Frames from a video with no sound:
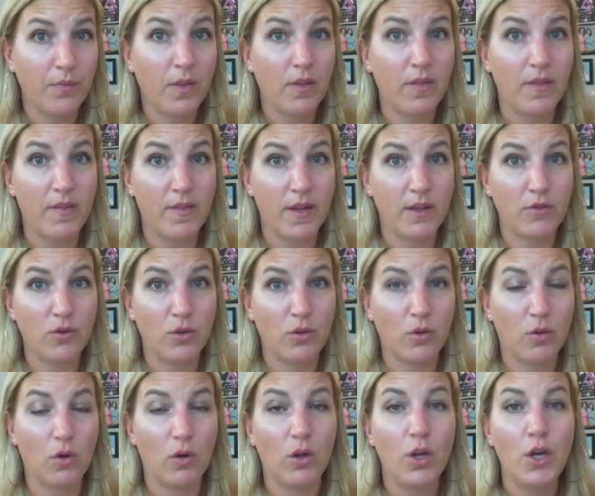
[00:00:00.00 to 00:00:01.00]
Then that's your
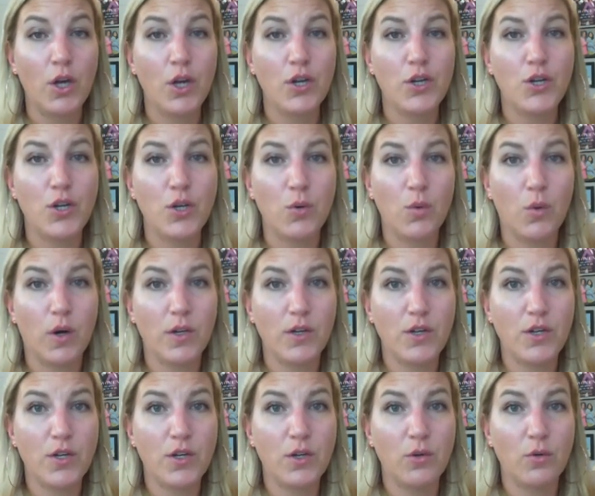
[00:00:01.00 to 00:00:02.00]
goal. Do you want
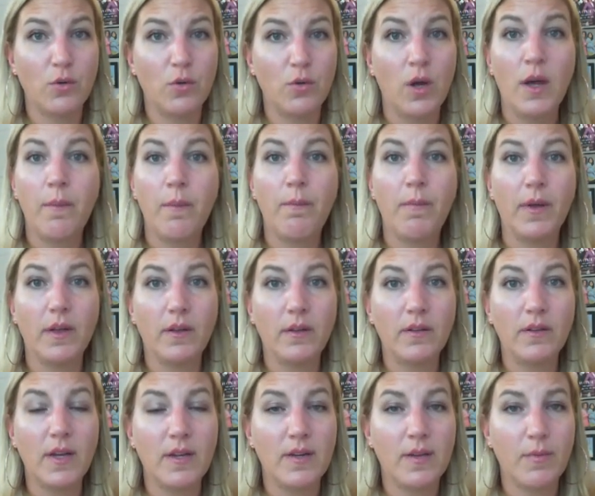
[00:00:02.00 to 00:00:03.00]
to build
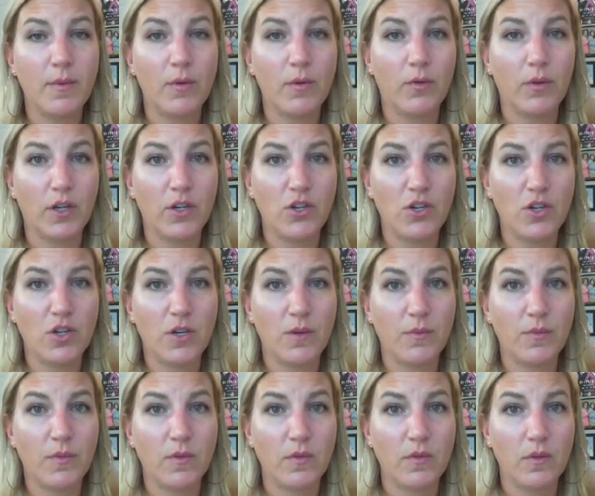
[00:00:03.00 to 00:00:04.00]
and deepen
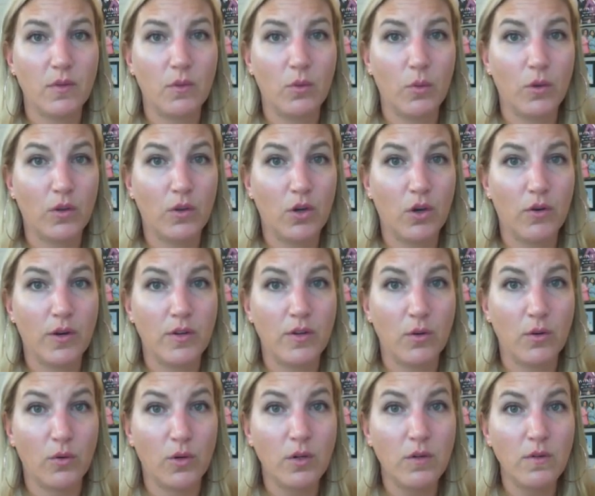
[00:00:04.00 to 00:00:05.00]
relationships with current
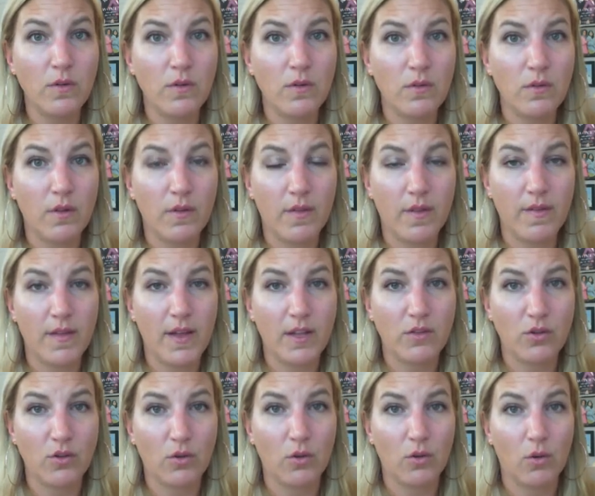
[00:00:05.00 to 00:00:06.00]
donors? Then
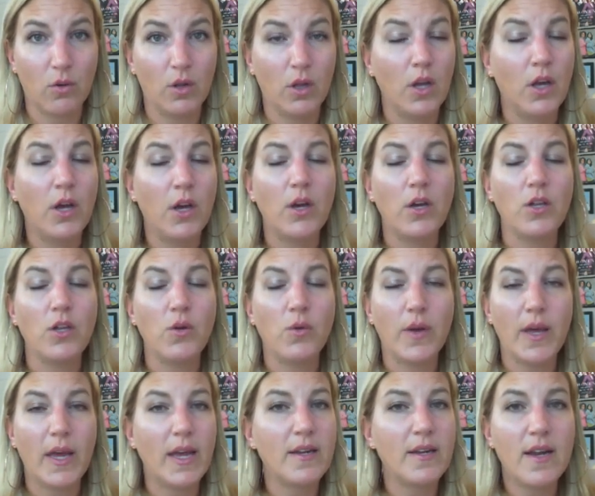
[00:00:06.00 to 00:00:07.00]
that's your goal. You
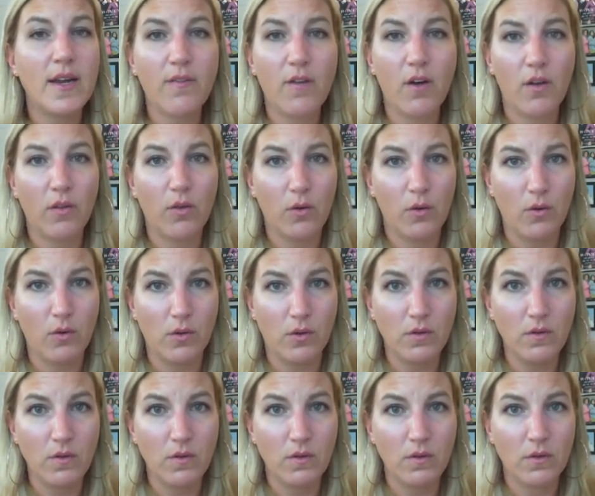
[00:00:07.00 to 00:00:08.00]
can't have all the
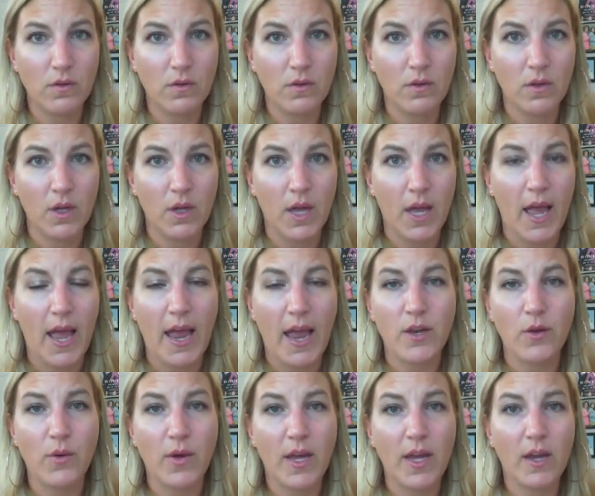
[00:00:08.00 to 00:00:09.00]
goals and
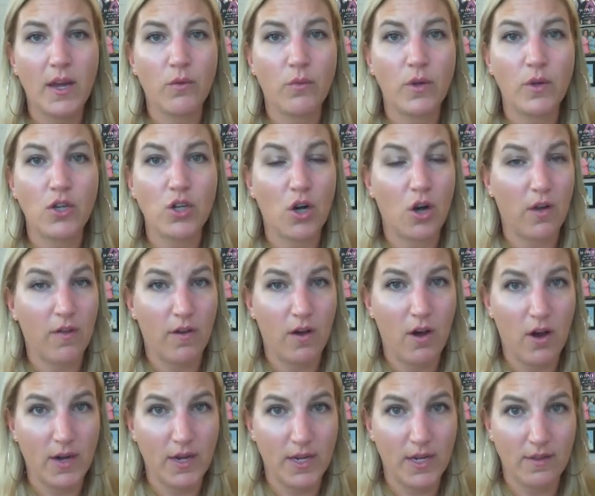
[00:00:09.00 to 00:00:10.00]
you can't reach all the
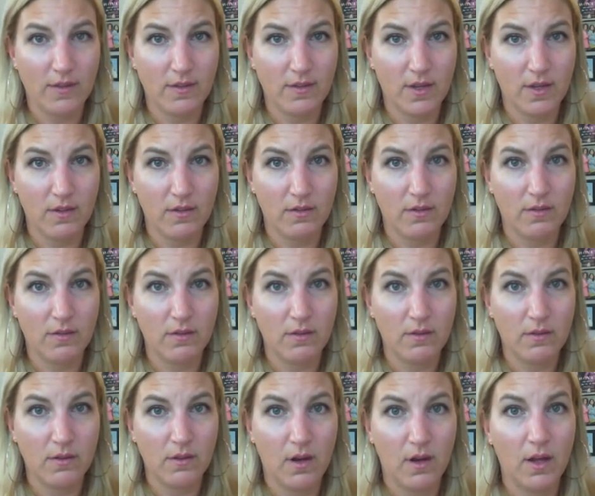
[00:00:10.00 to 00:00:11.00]
audiences
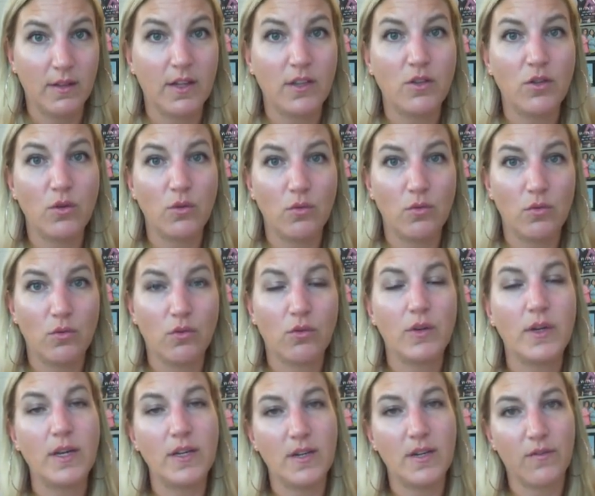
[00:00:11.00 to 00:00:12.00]
unless you
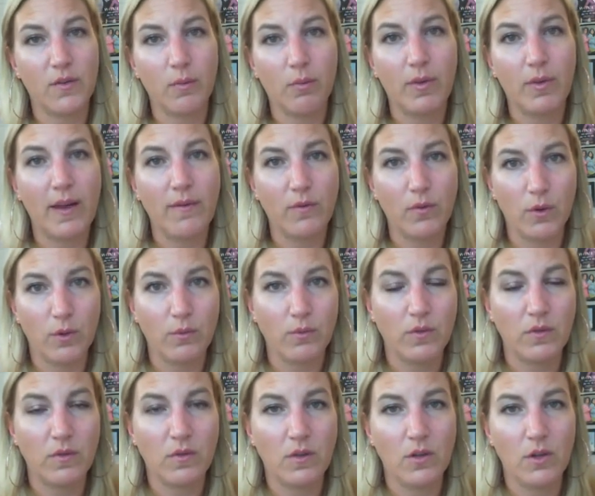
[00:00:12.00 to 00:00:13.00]
create different
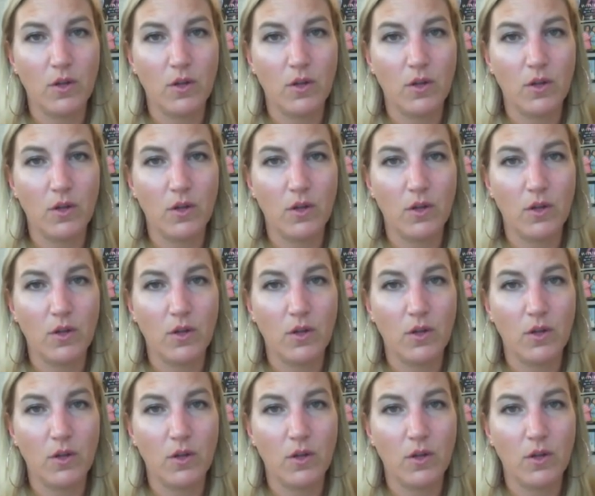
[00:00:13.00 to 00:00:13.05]
platforms,